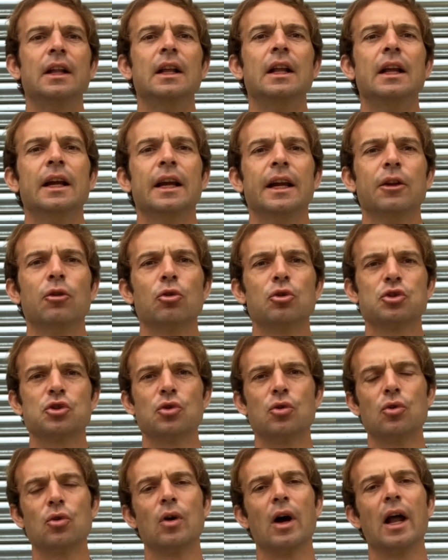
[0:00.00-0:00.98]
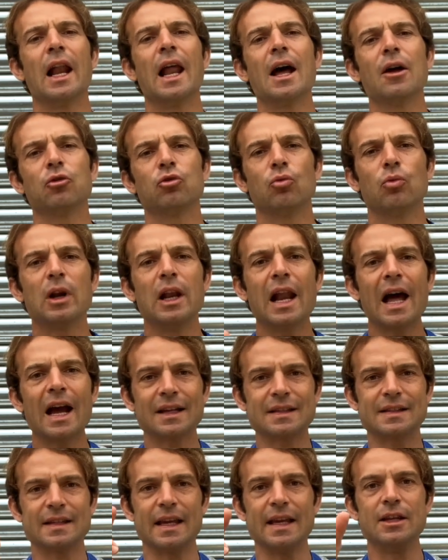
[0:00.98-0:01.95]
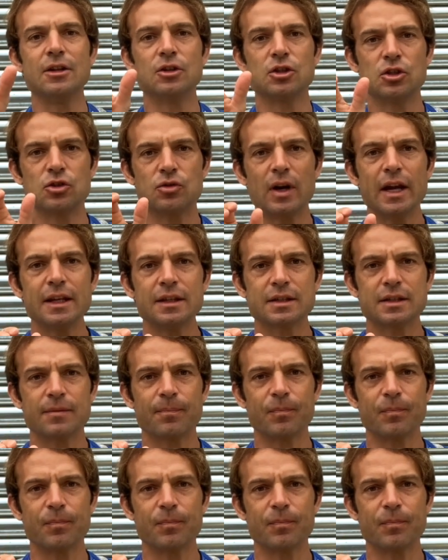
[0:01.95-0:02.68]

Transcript: It also allows to relax in the straights.